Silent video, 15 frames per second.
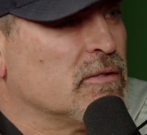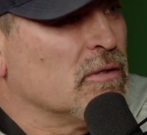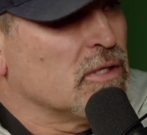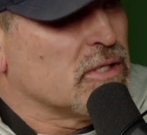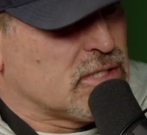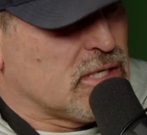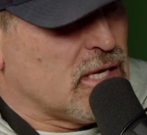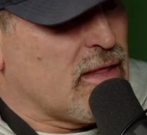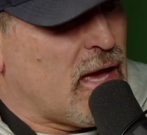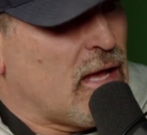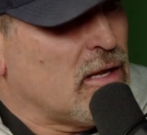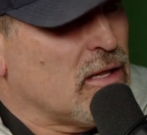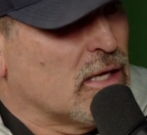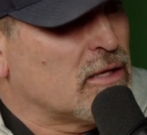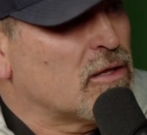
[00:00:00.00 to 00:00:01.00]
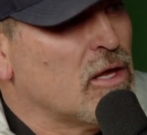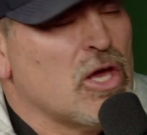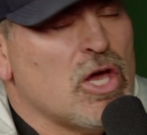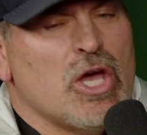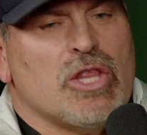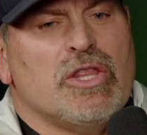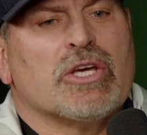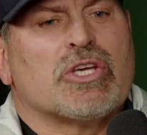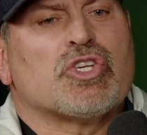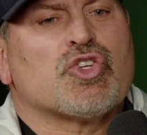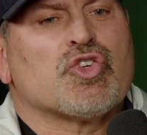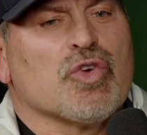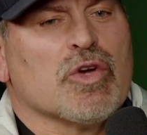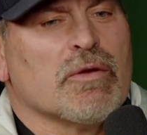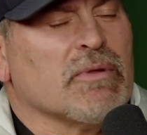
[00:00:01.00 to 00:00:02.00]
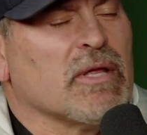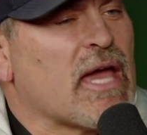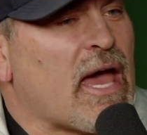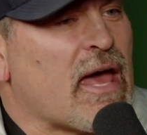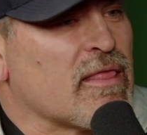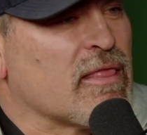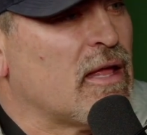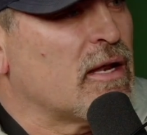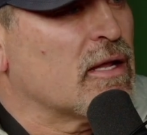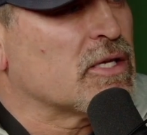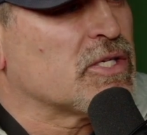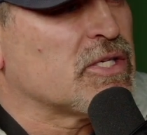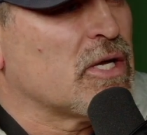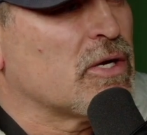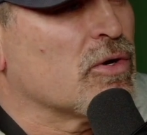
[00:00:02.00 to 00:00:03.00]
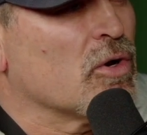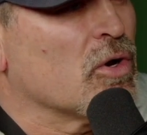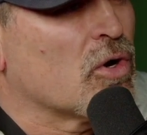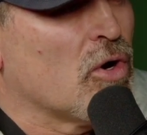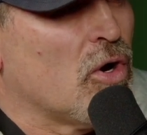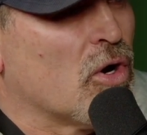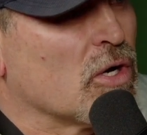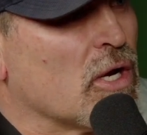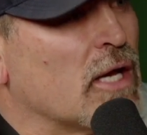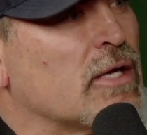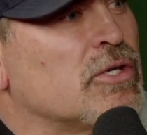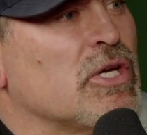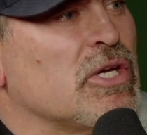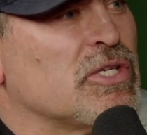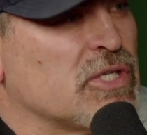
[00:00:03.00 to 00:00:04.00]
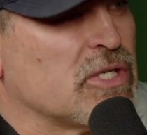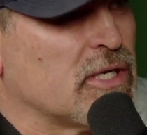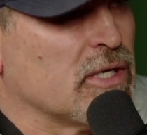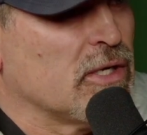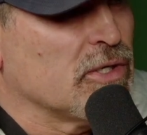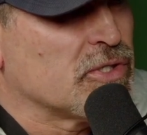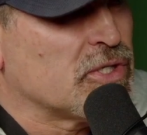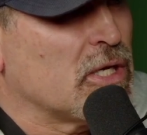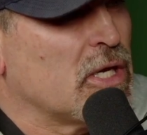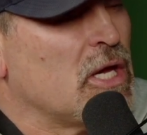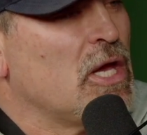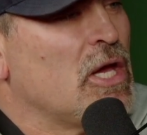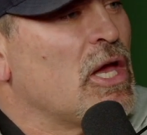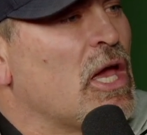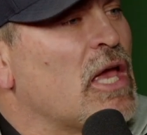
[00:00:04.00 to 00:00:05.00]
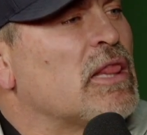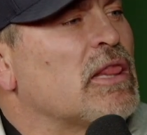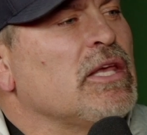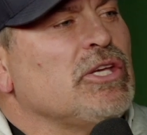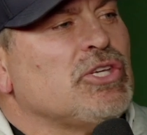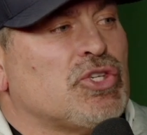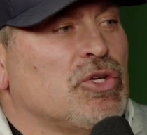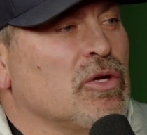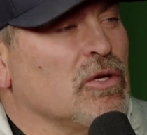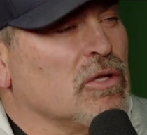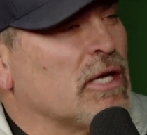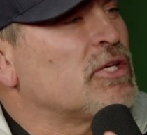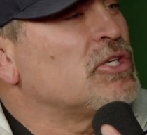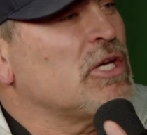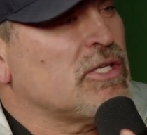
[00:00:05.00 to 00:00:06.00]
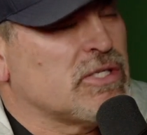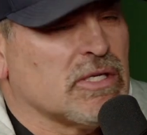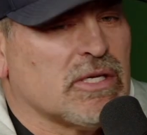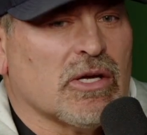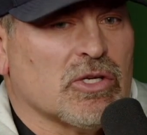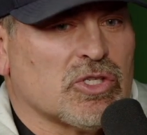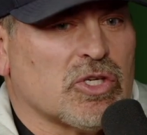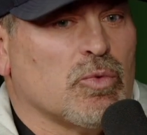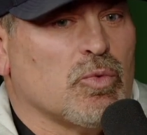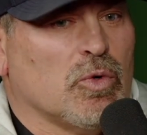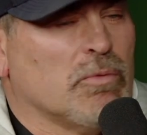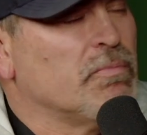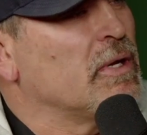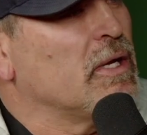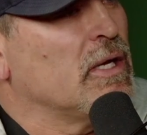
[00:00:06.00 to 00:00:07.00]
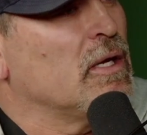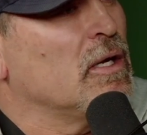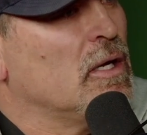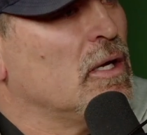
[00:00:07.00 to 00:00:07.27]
Let's say that. Like the extremely athletic center or guard like Jason Kelce, at least Jason Kelce would be